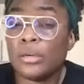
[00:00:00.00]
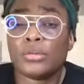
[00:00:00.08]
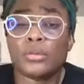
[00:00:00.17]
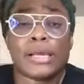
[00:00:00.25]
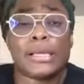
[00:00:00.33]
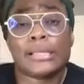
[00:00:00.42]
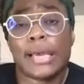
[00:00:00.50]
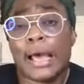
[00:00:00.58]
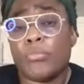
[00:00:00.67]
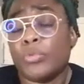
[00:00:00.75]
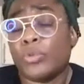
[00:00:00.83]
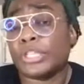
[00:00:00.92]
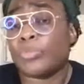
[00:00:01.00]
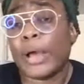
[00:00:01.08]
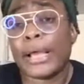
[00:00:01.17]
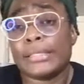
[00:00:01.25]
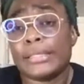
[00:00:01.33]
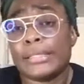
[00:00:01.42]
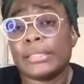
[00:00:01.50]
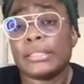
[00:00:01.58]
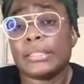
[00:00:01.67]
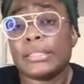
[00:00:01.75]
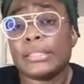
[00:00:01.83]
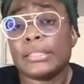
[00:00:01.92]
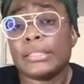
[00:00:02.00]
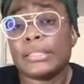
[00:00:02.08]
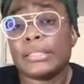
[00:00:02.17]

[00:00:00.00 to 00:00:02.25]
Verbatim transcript: need to add more spices, don't